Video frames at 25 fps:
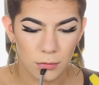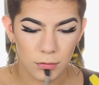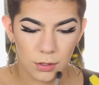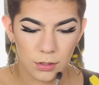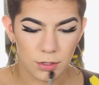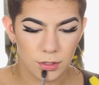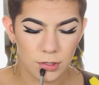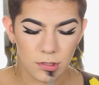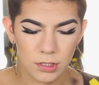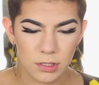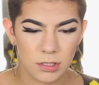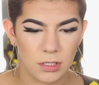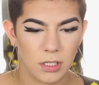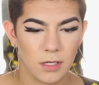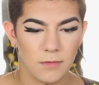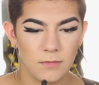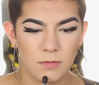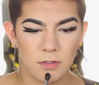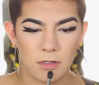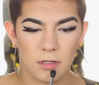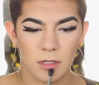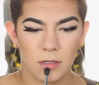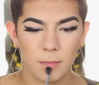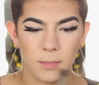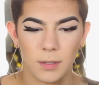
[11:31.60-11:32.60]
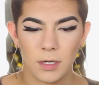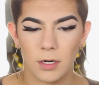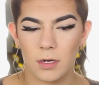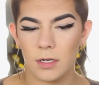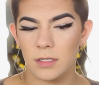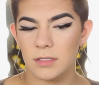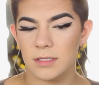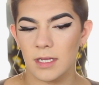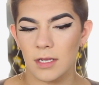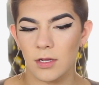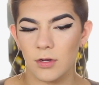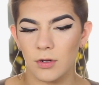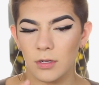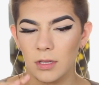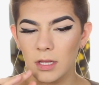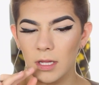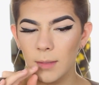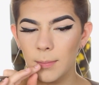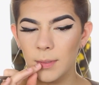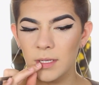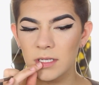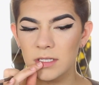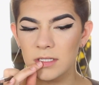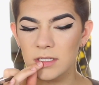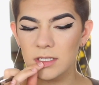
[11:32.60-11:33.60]
This just gives the appearance that your
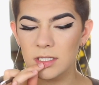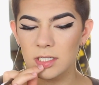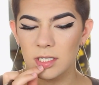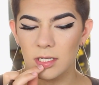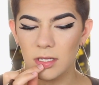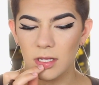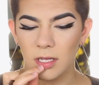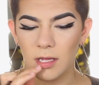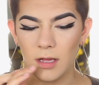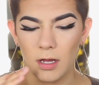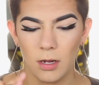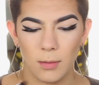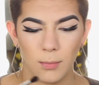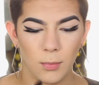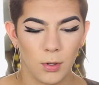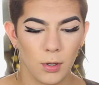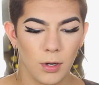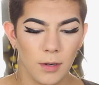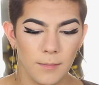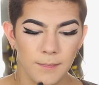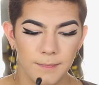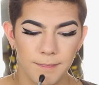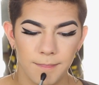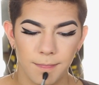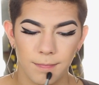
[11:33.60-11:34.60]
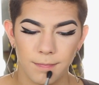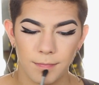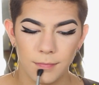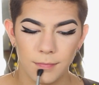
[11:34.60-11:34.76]
lip is sticking out more.